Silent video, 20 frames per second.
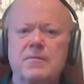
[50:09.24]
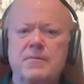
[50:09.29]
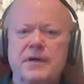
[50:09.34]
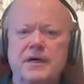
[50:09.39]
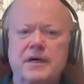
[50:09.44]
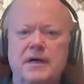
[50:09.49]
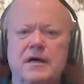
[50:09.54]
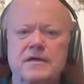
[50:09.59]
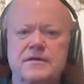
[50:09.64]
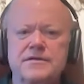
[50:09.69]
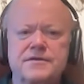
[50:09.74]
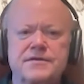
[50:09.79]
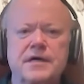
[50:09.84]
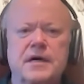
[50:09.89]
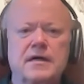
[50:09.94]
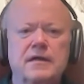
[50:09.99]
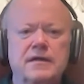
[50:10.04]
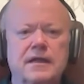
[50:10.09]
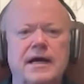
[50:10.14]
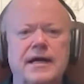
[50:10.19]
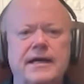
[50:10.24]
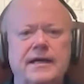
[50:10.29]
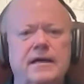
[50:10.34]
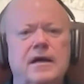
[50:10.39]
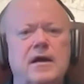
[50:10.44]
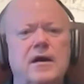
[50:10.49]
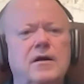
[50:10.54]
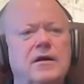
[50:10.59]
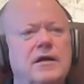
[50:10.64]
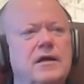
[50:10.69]
Because, like,
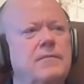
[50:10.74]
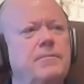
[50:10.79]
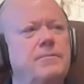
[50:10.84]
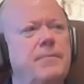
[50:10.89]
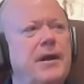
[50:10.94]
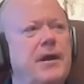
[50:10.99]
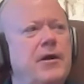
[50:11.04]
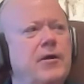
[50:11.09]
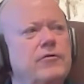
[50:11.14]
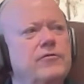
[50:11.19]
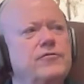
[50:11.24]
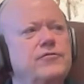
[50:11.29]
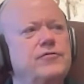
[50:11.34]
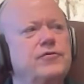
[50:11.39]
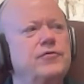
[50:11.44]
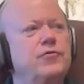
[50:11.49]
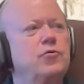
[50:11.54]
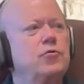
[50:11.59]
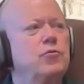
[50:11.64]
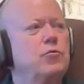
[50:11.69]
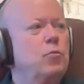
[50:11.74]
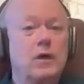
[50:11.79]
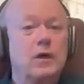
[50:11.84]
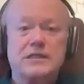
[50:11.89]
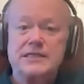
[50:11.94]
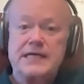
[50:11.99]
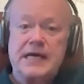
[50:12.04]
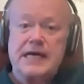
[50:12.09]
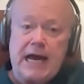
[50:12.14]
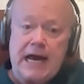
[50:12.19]
compared to
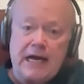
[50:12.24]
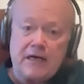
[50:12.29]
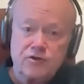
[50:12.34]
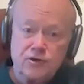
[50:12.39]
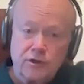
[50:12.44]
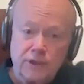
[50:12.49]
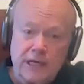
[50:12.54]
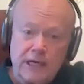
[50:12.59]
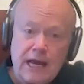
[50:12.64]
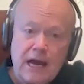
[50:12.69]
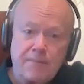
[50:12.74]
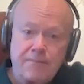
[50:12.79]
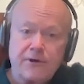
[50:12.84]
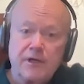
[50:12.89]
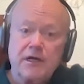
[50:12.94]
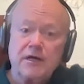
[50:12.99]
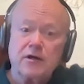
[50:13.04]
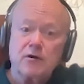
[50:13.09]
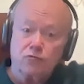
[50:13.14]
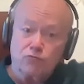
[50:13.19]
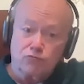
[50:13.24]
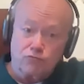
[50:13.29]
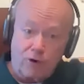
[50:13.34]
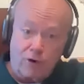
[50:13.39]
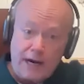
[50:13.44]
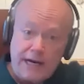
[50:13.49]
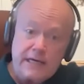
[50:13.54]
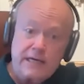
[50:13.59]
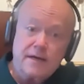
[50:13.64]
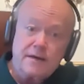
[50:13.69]
what's actually happening
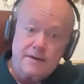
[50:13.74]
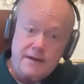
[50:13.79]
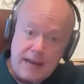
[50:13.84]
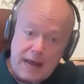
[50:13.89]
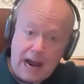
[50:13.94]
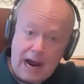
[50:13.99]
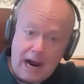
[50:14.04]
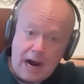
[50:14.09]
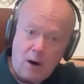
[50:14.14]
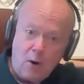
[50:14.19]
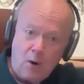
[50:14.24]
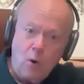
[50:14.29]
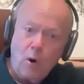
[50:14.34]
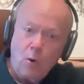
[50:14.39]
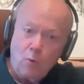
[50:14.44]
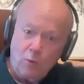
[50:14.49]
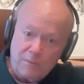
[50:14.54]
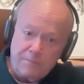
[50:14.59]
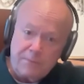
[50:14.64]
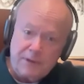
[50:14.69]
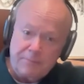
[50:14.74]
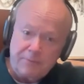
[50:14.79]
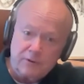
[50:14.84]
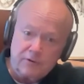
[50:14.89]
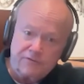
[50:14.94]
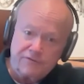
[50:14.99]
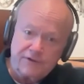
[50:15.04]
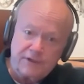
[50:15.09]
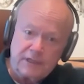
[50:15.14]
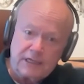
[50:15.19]
right now when people
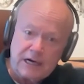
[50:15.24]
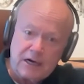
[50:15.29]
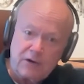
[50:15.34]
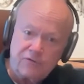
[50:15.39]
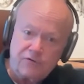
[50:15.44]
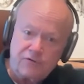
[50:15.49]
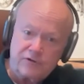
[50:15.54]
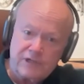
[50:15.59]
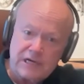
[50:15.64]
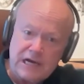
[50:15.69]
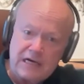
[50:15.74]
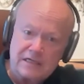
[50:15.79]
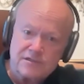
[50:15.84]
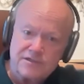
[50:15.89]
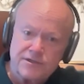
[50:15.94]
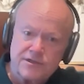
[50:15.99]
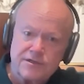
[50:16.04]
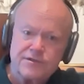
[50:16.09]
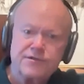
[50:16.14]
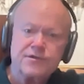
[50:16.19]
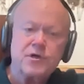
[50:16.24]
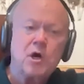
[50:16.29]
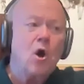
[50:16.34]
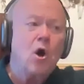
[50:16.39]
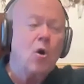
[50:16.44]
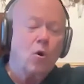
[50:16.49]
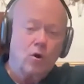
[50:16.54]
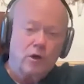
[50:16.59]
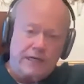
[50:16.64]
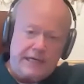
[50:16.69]
are filling out their taxes
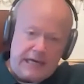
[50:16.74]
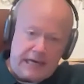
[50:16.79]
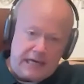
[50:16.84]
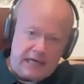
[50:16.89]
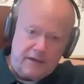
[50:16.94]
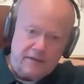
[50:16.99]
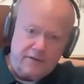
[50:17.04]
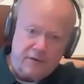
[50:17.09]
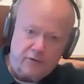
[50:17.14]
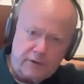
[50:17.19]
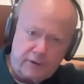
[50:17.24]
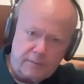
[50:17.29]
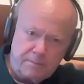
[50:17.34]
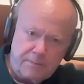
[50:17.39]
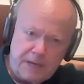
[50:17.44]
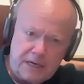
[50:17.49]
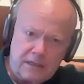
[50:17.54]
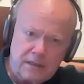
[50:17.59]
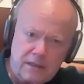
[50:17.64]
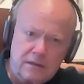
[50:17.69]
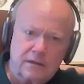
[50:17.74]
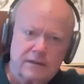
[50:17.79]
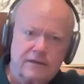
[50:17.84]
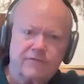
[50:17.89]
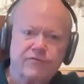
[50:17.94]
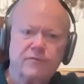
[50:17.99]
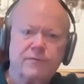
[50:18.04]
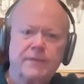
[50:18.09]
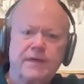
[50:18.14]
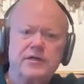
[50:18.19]
or getting their medical
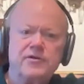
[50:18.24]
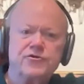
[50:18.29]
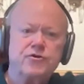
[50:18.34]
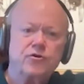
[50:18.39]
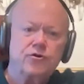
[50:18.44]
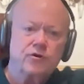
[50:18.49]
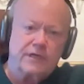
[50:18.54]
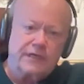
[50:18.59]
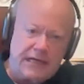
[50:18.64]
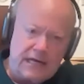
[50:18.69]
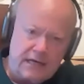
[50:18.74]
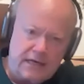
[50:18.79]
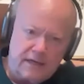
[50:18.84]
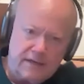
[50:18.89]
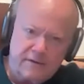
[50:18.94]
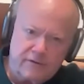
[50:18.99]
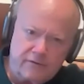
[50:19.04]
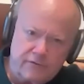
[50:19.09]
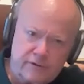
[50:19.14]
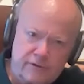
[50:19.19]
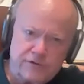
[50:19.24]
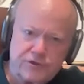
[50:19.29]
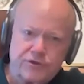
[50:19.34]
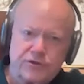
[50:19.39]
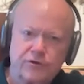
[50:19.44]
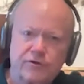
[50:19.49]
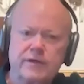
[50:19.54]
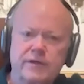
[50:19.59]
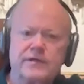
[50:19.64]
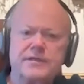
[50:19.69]
information or getting their
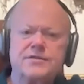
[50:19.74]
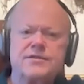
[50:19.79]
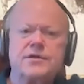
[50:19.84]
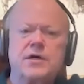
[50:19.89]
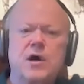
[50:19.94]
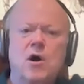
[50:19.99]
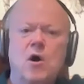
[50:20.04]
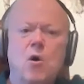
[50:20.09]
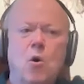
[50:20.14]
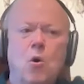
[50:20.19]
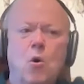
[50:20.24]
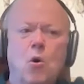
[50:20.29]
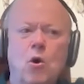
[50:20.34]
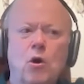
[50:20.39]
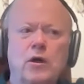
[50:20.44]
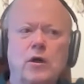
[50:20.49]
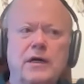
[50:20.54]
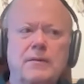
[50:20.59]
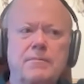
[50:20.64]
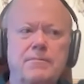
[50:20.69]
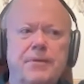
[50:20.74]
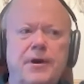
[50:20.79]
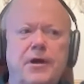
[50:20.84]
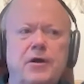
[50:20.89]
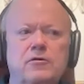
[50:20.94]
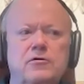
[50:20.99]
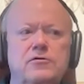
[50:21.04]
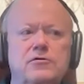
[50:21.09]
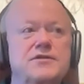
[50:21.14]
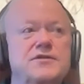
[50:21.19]
insurance, or
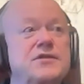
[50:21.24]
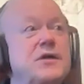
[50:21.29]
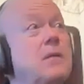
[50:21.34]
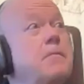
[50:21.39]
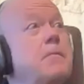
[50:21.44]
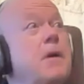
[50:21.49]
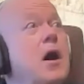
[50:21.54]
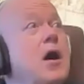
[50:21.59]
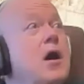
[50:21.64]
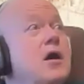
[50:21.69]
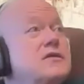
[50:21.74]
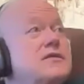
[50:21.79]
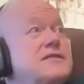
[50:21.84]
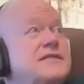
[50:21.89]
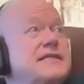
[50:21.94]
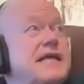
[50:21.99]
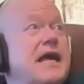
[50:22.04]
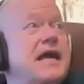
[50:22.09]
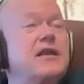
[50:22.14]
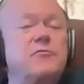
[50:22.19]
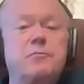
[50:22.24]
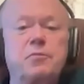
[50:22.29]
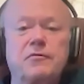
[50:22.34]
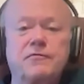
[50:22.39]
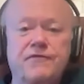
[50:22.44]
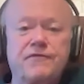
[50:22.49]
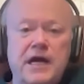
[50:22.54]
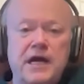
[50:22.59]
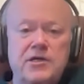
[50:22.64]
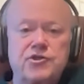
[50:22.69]
compared to some state of
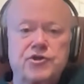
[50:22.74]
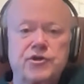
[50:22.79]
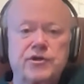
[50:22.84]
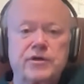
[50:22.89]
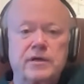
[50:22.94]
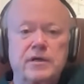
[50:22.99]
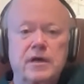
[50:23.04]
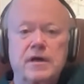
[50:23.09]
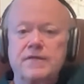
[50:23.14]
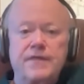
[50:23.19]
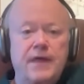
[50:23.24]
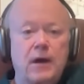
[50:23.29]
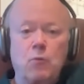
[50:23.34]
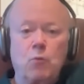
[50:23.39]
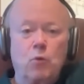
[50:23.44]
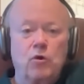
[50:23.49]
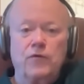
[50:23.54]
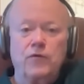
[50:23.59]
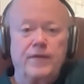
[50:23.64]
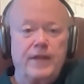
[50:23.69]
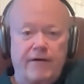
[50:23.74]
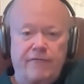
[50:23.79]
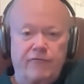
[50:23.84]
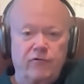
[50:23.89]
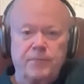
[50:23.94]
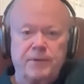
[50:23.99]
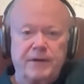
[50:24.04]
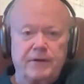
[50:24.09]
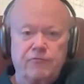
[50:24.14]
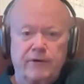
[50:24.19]
perfection that will never
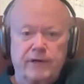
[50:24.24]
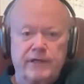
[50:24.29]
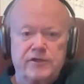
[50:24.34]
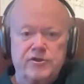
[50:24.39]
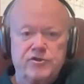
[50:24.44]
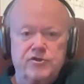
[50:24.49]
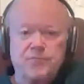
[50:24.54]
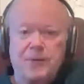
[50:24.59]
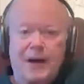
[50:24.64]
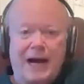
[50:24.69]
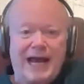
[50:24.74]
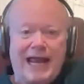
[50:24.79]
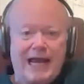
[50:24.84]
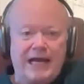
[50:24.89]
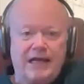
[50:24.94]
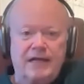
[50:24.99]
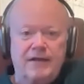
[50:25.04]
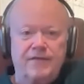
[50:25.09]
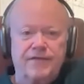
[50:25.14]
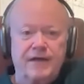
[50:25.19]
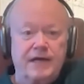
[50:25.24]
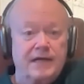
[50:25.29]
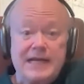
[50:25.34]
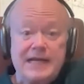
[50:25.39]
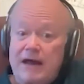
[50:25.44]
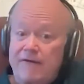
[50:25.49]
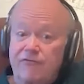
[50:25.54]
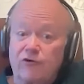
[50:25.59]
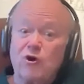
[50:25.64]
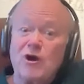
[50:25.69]
be reached by anything,
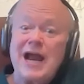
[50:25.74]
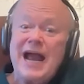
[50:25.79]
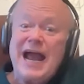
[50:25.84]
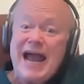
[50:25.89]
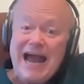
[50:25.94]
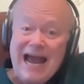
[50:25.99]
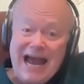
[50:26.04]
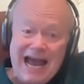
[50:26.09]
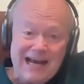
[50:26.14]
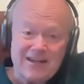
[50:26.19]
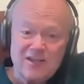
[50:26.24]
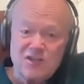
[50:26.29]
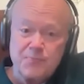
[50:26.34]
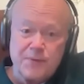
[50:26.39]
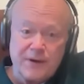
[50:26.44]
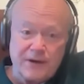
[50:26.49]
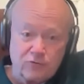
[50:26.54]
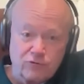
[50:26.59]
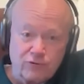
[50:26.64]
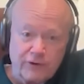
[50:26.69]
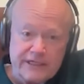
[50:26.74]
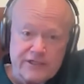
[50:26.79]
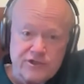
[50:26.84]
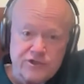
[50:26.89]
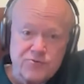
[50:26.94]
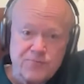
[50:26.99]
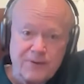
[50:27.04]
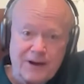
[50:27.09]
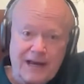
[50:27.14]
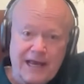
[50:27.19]
never has been
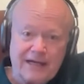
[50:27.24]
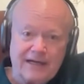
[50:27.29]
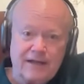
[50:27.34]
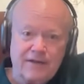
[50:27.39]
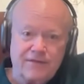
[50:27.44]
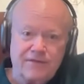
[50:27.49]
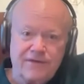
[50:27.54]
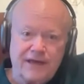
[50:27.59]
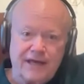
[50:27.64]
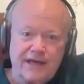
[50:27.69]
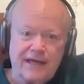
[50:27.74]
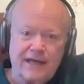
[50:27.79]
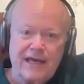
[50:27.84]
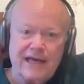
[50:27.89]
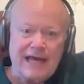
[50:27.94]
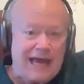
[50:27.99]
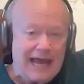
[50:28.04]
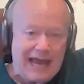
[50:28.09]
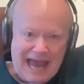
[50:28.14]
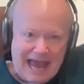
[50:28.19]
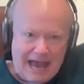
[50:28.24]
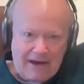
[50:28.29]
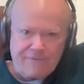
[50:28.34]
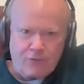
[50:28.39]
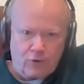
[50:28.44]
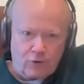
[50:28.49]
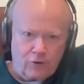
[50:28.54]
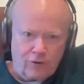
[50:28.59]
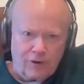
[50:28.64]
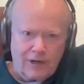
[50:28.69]
reached by anything
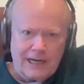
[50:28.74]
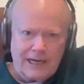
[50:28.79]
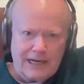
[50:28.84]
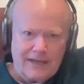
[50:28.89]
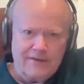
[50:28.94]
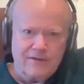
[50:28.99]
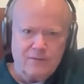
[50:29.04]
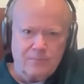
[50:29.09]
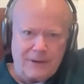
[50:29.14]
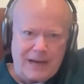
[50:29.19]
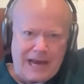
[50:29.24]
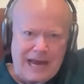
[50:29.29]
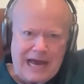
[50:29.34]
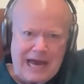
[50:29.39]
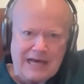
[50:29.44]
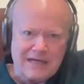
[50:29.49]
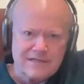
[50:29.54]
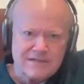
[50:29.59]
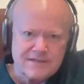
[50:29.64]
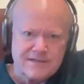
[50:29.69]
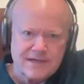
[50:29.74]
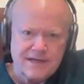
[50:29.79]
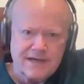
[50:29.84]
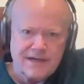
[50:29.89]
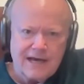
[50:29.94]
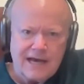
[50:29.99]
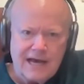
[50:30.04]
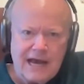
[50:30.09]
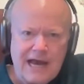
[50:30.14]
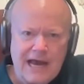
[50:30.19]
ever in the past.
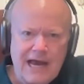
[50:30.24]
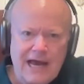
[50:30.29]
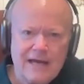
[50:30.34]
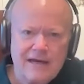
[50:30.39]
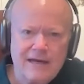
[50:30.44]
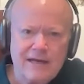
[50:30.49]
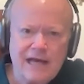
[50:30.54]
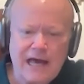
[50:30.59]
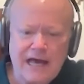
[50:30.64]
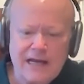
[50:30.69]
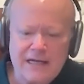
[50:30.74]
And